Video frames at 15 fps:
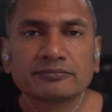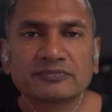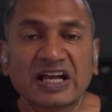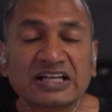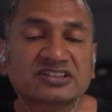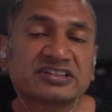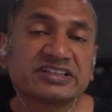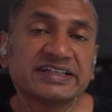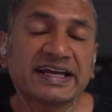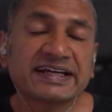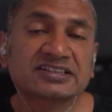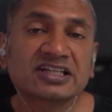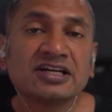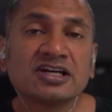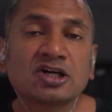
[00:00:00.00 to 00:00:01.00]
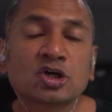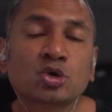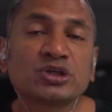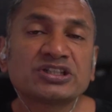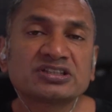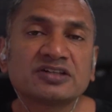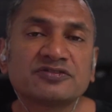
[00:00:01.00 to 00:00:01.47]
That's DS
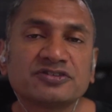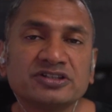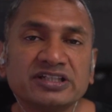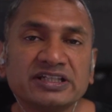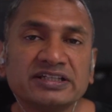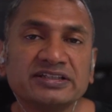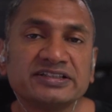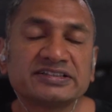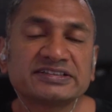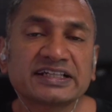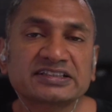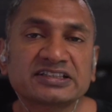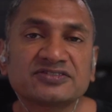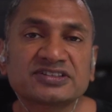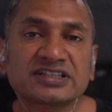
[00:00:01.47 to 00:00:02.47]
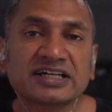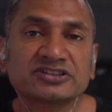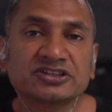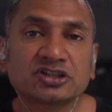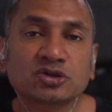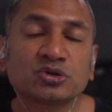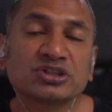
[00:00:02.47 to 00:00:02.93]
Christopher Dean, Detective
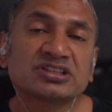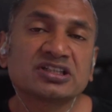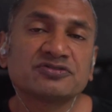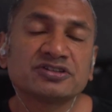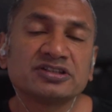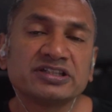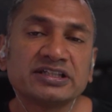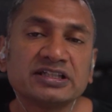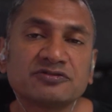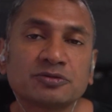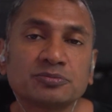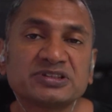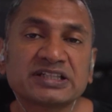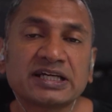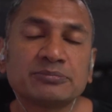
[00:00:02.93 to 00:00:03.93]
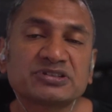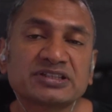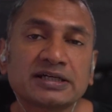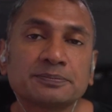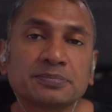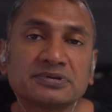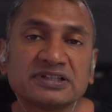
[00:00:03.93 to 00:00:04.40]
Sergeant Christopher Dean from
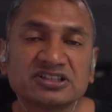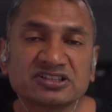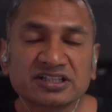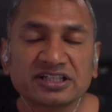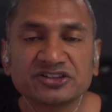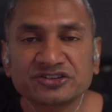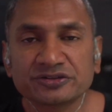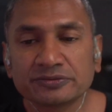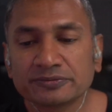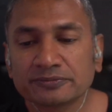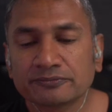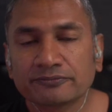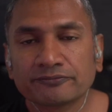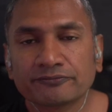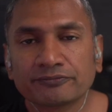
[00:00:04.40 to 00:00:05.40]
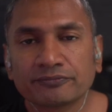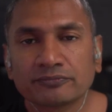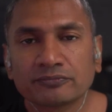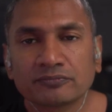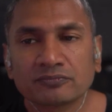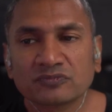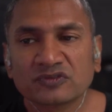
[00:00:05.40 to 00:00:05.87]
Tameside Police Station.
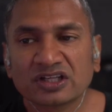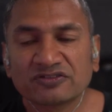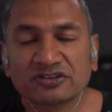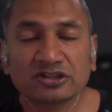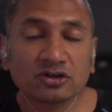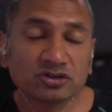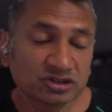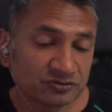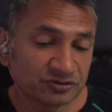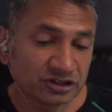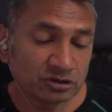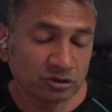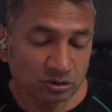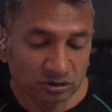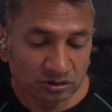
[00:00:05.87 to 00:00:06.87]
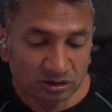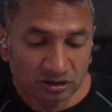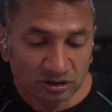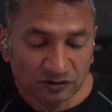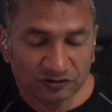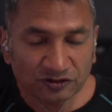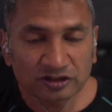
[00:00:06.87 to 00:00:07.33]
For those of you who
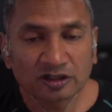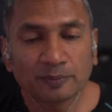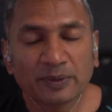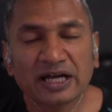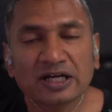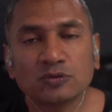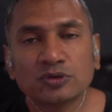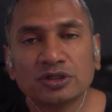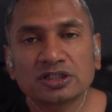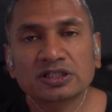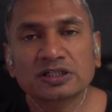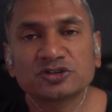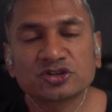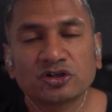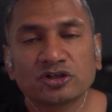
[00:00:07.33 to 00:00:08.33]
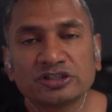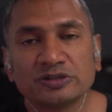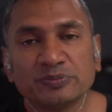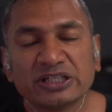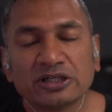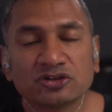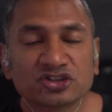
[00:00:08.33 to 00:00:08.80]
follow my work, join
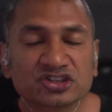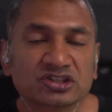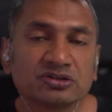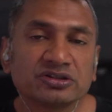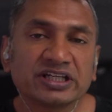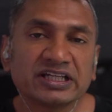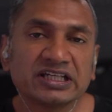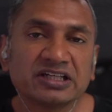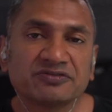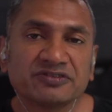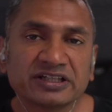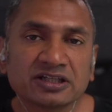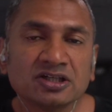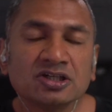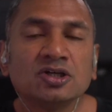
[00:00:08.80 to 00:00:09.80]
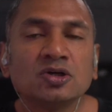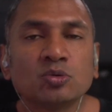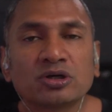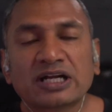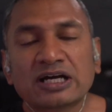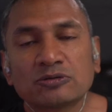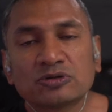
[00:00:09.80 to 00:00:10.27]
me on Sunday evening
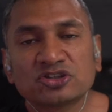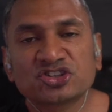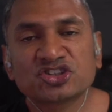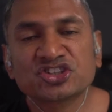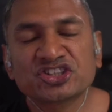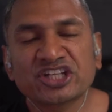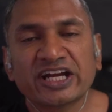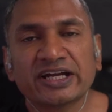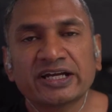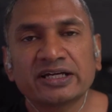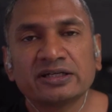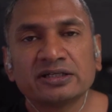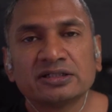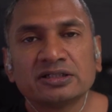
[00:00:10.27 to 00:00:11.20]
where I will share